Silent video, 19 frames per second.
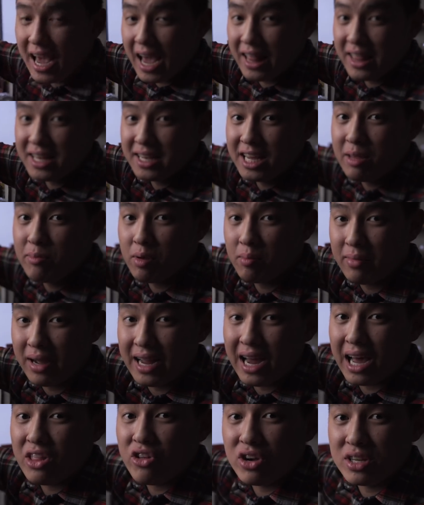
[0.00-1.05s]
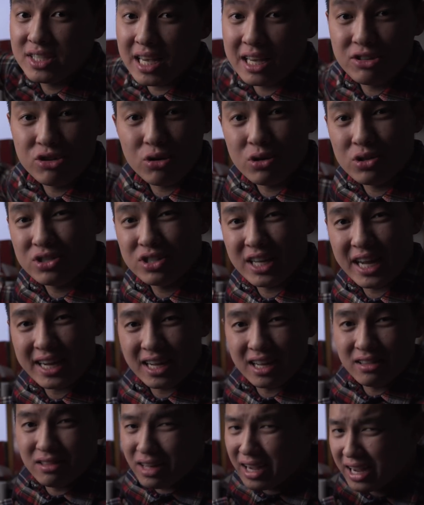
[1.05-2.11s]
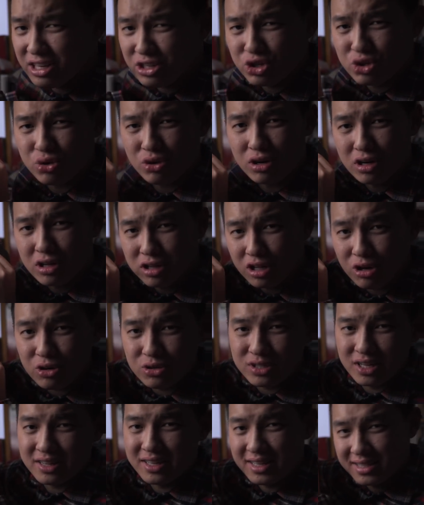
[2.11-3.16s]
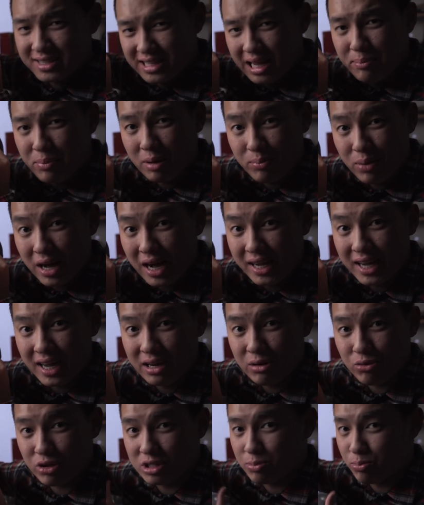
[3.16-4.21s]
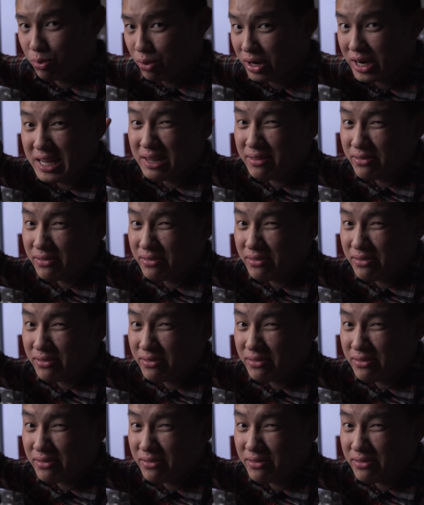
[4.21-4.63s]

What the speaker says: and then keeping my other essentials like a lunch or clothes in this separate pocket was pretty